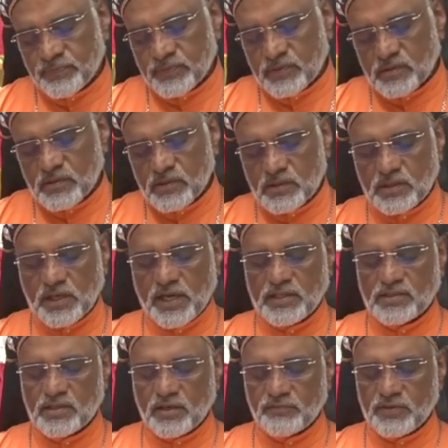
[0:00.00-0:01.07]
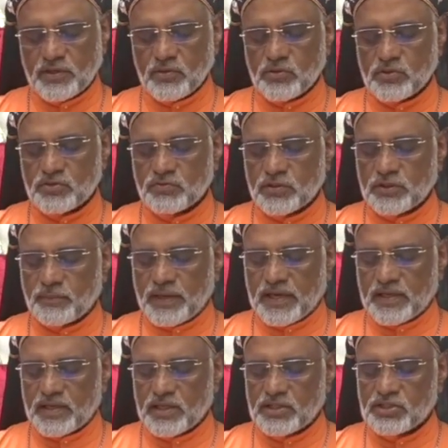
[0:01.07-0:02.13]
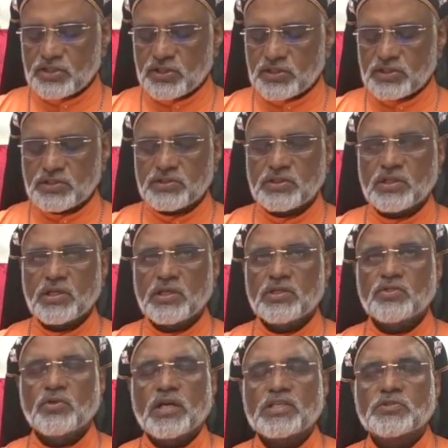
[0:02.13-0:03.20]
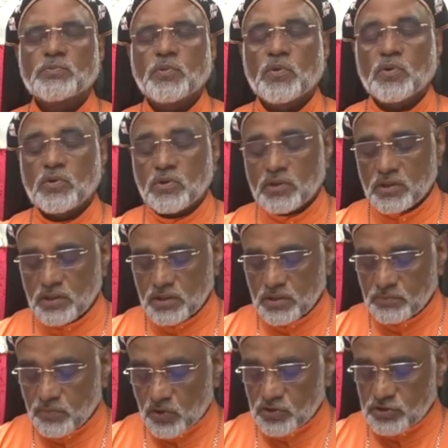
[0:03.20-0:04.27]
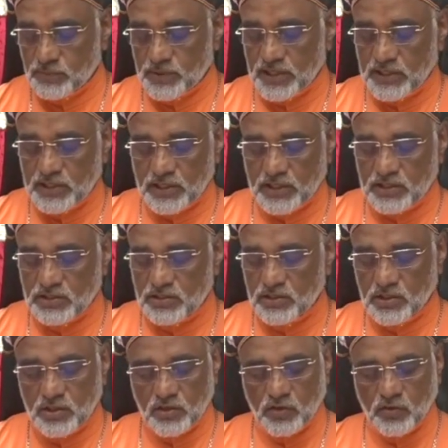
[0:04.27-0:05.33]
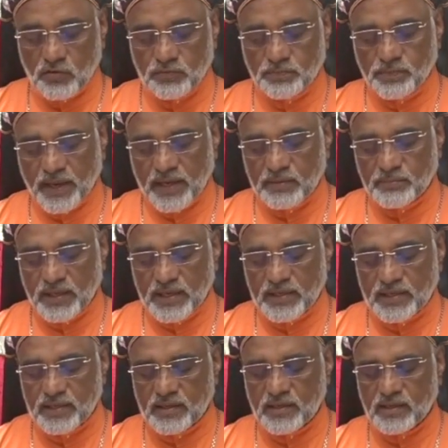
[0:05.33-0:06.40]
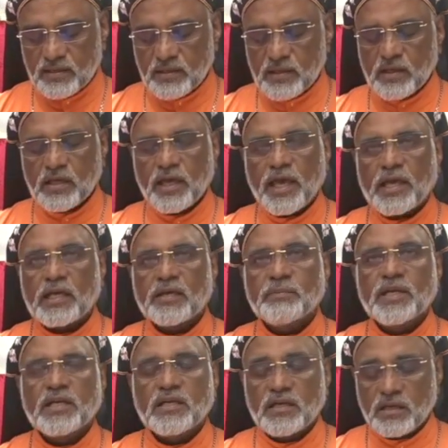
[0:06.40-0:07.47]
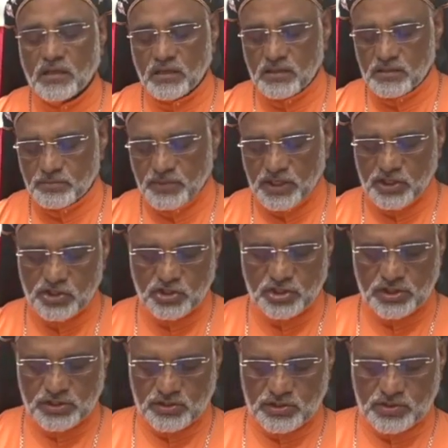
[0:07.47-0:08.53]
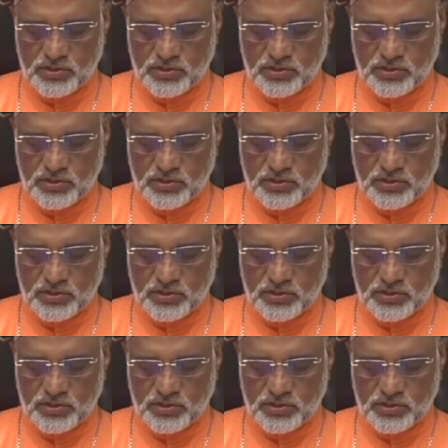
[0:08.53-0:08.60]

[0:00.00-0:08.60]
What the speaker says: greater avenues for the Malankara Church to explore possibilities of pan-Malankara ecumenical ministries.